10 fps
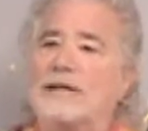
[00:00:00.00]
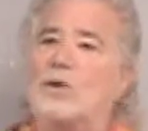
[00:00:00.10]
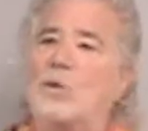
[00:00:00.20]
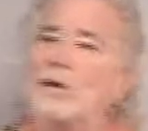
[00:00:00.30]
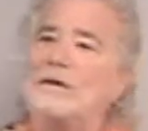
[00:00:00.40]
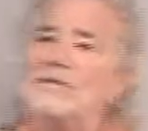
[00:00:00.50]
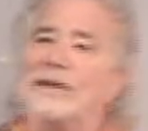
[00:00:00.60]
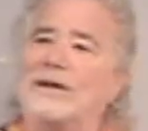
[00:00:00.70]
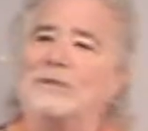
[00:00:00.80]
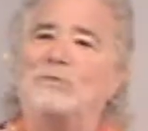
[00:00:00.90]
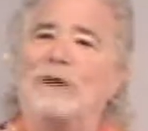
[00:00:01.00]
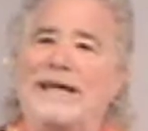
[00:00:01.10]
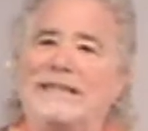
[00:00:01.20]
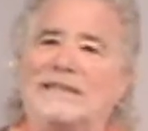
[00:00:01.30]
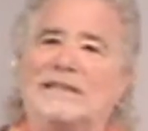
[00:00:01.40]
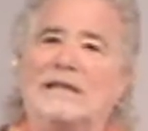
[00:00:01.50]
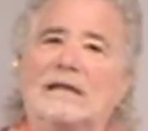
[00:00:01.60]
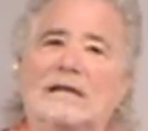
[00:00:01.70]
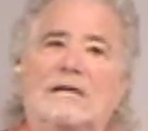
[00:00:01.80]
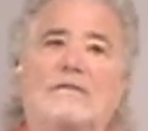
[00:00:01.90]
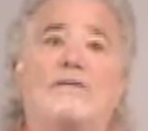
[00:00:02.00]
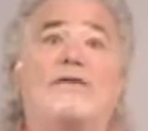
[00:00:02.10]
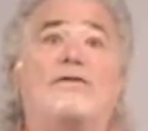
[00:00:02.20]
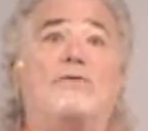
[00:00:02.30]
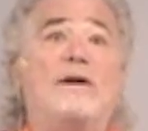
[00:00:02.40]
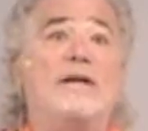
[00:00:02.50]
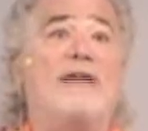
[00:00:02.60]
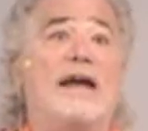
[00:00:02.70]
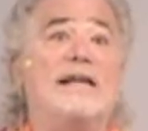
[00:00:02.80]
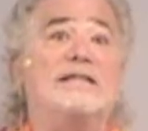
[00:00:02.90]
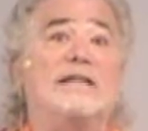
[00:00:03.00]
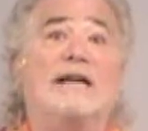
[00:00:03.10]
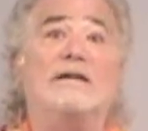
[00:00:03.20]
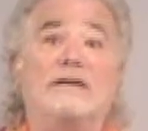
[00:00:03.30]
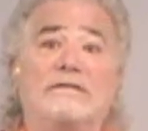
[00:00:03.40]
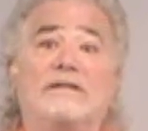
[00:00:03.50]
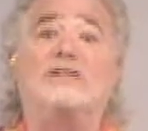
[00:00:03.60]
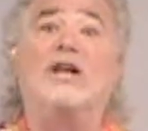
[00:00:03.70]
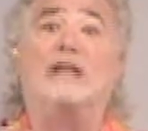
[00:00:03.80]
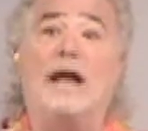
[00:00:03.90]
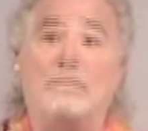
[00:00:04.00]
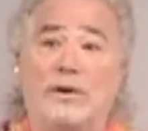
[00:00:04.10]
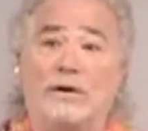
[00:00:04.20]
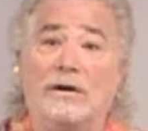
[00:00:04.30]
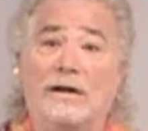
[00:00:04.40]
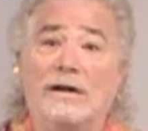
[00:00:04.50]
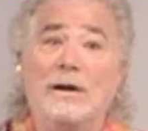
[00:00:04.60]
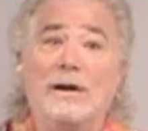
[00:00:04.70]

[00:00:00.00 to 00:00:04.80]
And Cornfield writes, for 3 days I lived as a leper.